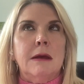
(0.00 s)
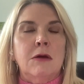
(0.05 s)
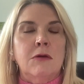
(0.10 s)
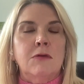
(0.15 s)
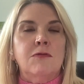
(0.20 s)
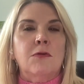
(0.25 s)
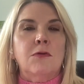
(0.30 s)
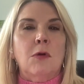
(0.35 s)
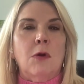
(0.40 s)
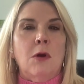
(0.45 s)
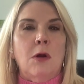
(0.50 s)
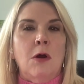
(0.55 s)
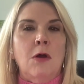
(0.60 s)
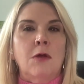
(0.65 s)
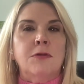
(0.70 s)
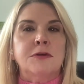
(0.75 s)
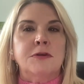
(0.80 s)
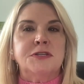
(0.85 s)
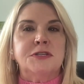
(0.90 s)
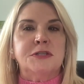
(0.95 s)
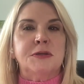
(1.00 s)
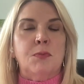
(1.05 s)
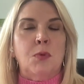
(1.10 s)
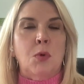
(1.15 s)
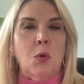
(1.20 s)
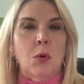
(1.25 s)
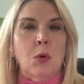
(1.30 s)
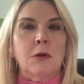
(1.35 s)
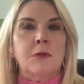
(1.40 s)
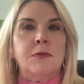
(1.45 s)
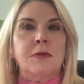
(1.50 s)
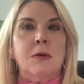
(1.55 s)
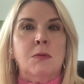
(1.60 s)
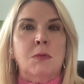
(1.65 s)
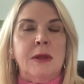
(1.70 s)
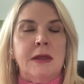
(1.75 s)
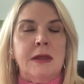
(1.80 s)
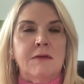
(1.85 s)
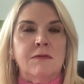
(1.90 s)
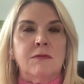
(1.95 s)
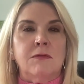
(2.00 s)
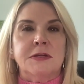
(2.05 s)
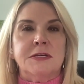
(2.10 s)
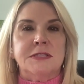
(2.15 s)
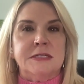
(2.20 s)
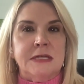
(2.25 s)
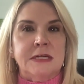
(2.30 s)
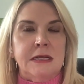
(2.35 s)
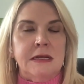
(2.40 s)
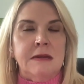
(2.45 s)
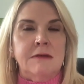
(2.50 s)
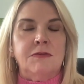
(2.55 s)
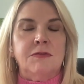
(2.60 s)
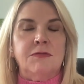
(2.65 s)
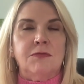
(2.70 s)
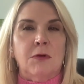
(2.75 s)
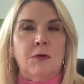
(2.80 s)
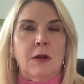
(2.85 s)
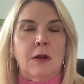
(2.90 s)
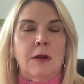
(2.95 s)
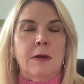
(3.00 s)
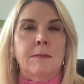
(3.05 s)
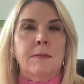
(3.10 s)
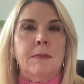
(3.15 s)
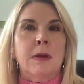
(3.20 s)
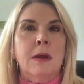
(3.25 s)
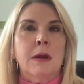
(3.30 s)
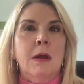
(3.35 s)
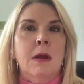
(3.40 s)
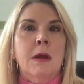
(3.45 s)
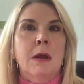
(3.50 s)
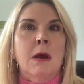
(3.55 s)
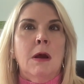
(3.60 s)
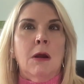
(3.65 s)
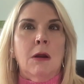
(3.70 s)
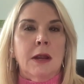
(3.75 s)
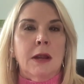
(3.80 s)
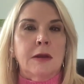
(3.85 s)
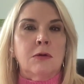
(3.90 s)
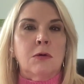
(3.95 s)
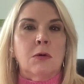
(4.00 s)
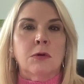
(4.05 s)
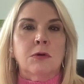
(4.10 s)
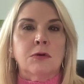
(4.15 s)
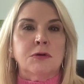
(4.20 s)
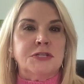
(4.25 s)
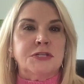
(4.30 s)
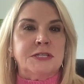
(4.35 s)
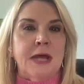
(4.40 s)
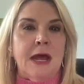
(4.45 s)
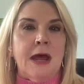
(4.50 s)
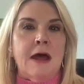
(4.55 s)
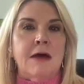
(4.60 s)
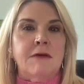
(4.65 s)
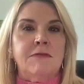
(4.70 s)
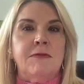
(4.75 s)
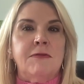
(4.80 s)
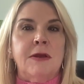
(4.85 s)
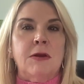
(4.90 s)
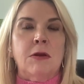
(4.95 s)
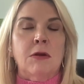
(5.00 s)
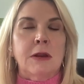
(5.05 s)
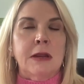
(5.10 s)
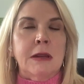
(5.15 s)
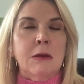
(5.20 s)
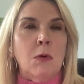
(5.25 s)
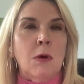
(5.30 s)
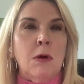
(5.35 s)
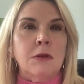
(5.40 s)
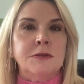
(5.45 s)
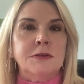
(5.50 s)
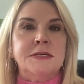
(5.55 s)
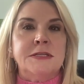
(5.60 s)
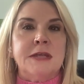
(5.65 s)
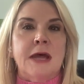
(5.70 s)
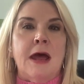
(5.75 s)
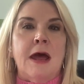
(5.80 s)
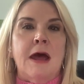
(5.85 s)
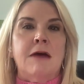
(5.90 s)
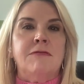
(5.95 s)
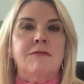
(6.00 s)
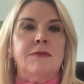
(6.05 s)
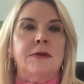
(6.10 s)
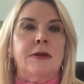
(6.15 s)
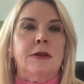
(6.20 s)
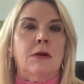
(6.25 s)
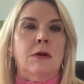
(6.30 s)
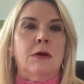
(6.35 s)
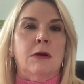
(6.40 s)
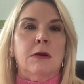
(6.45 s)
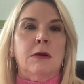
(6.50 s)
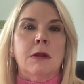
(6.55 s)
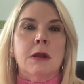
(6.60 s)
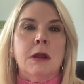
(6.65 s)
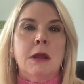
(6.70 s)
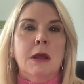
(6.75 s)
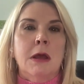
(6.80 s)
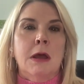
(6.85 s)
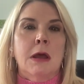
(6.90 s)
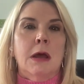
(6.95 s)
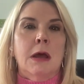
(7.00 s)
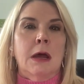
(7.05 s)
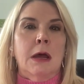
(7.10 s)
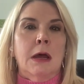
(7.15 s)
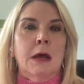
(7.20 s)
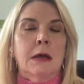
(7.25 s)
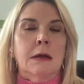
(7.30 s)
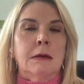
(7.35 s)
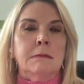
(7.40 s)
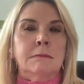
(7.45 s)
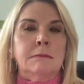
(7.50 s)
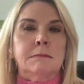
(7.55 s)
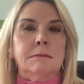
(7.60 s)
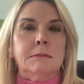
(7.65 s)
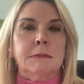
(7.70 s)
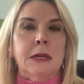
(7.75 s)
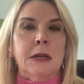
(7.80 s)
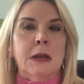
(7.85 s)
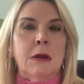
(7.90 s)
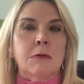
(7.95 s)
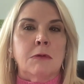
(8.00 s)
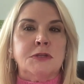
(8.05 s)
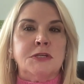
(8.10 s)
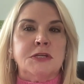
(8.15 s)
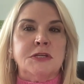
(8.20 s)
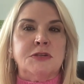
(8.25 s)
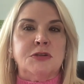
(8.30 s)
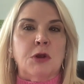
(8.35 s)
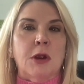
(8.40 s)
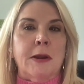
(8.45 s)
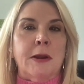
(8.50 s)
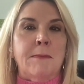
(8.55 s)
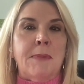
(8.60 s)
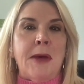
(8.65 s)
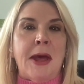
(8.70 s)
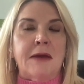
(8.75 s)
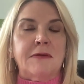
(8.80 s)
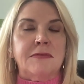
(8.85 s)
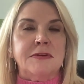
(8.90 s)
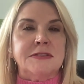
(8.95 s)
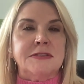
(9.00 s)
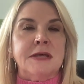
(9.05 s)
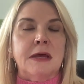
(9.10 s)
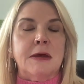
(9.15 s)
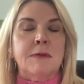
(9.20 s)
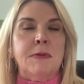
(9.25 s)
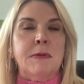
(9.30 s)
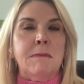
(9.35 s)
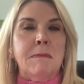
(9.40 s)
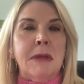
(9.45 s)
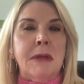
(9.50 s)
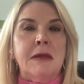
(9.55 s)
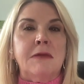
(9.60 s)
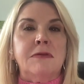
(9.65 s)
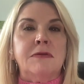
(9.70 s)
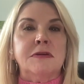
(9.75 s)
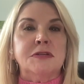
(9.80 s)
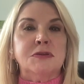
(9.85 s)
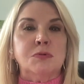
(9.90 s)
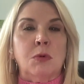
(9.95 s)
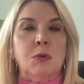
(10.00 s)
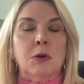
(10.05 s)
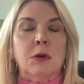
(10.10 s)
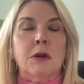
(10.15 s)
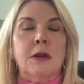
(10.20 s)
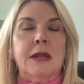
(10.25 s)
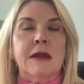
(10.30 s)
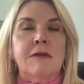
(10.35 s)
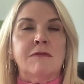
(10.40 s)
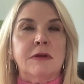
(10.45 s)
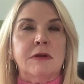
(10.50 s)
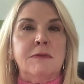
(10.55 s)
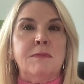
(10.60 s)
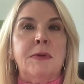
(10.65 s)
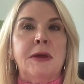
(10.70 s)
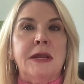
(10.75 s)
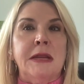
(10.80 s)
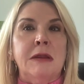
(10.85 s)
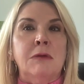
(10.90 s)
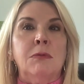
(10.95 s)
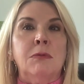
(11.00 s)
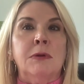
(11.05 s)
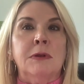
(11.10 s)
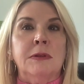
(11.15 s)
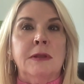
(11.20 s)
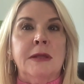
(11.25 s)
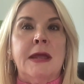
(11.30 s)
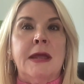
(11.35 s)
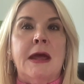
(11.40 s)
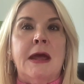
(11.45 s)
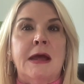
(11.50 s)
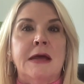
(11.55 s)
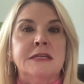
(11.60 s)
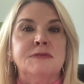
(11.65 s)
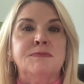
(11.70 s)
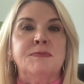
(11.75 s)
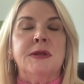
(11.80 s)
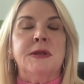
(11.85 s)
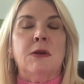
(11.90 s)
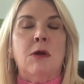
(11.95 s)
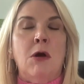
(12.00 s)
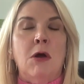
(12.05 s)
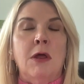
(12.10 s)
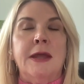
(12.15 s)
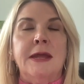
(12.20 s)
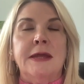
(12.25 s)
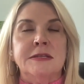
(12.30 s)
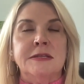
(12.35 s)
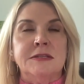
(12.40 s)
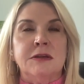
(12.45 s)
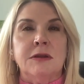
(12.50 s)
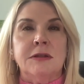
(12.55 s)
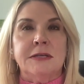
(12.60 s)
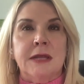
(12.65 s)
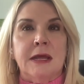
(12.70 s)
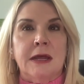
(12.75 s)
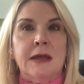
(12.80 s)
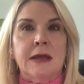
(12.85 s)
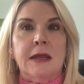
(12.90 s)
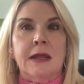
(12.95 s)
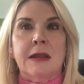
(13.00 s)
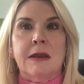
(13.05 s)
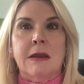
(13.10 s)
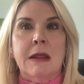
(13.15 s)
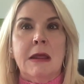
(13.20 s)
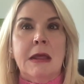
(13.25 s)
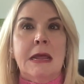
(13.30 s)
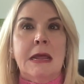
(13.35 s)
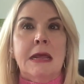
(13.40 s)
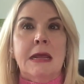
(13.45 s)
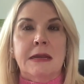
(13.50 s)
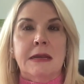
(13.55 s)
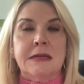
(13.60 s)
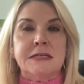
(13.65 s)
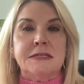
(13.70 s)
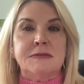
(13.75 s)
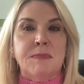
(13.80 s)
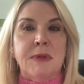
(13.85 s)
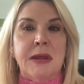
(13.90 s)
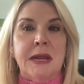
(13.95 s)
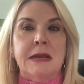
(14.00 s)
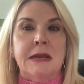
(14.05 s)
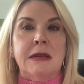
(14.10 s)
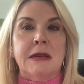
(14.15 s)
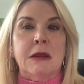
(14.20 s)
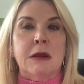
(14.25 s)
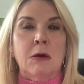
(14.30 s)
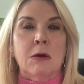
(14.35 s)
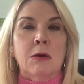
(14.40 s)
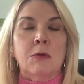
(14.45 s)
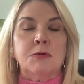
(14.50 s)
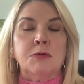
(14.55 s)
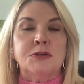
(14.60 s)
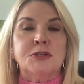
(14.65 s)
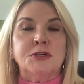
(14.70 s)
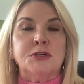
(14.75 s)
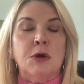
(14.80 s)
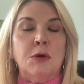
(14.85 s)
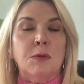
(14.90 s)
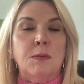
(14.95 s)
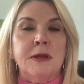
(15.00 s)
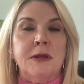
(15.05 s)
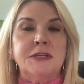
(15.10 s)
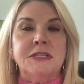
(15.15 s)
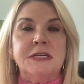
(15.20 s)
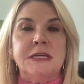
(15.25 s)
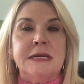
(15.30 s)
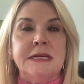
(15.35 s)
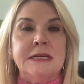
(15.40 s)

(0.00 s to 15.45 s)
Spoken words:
overall, the support that we have received from our headquarters staff and our Ewald staff and our to try to back this up and make this work. Everybody really has been all hands on deck, and it has made it go so much